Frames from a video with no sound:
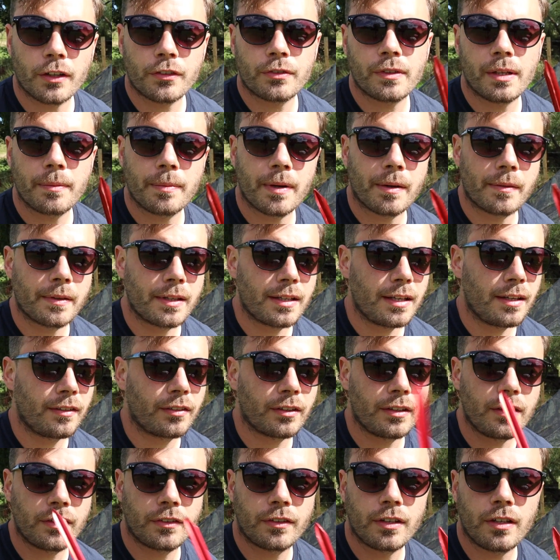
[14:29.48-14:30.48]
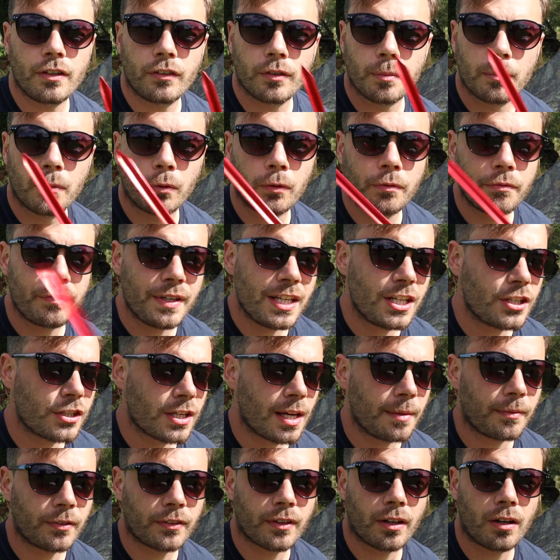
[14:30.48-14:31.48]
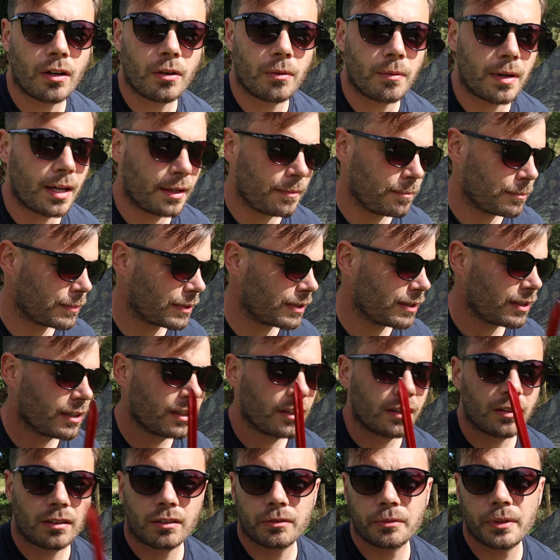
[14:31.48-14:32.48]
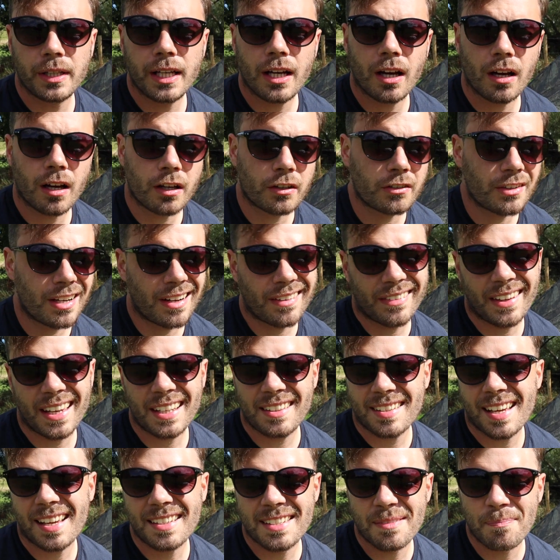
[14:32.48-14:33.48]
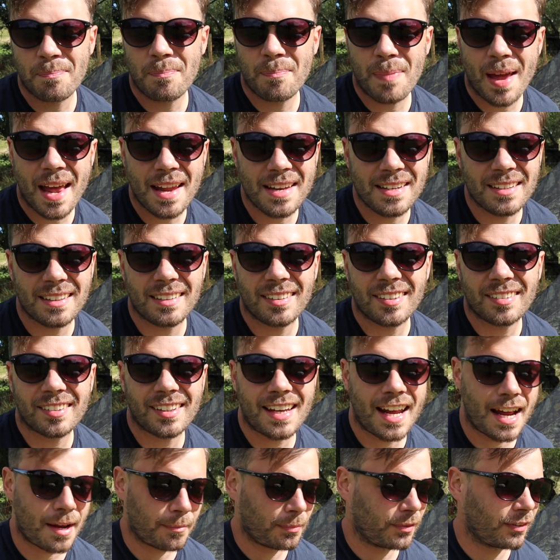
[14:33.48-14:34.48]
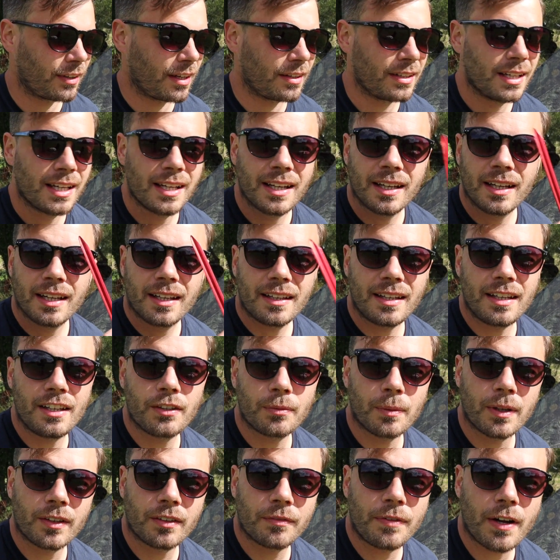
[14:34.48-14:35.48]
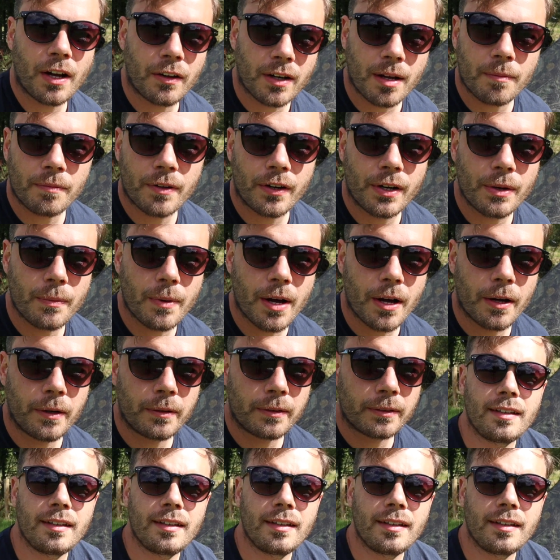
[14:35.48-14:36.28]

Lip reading: Works really well with these. I used to use a more V-shaped style one, but on really hard ground they tend to bend and snap, so these ones have held up very well.